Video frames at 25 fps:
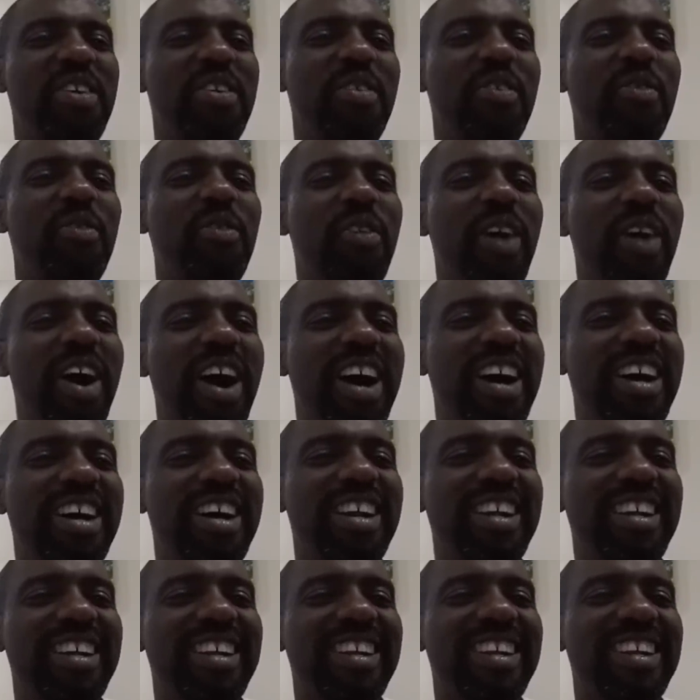And you
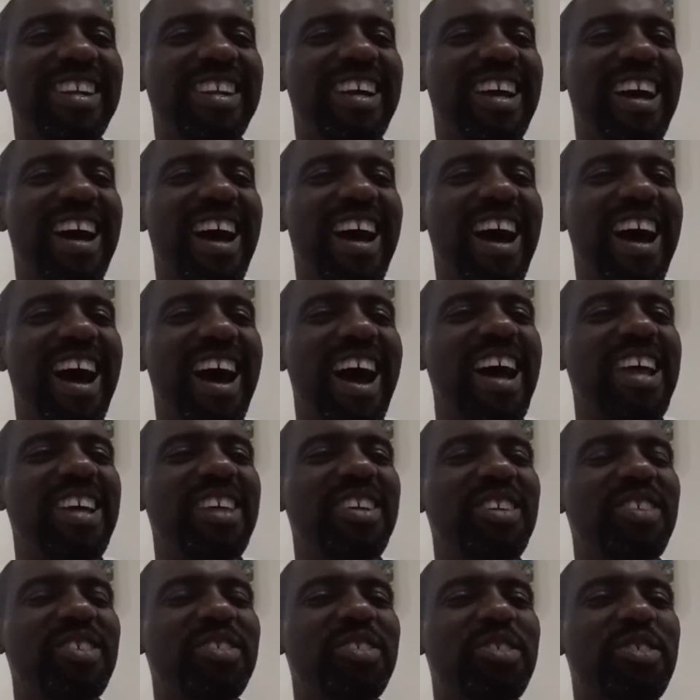won. And
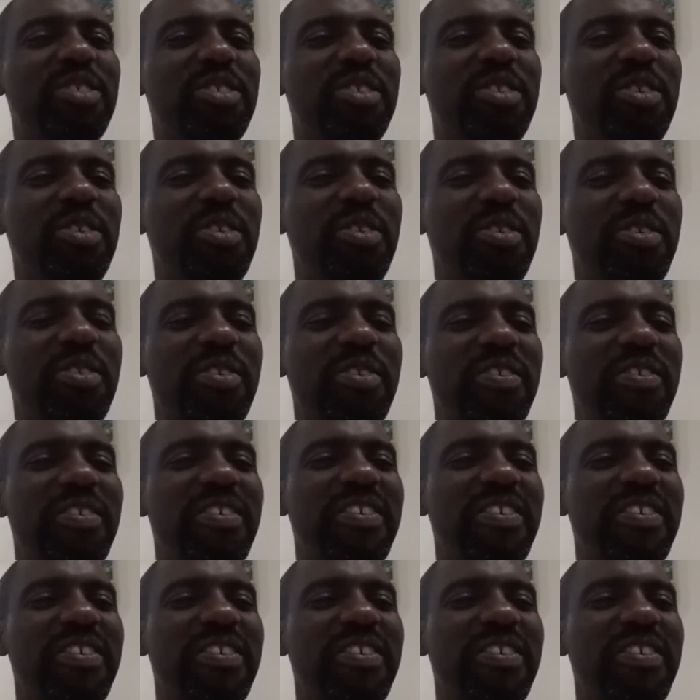you two.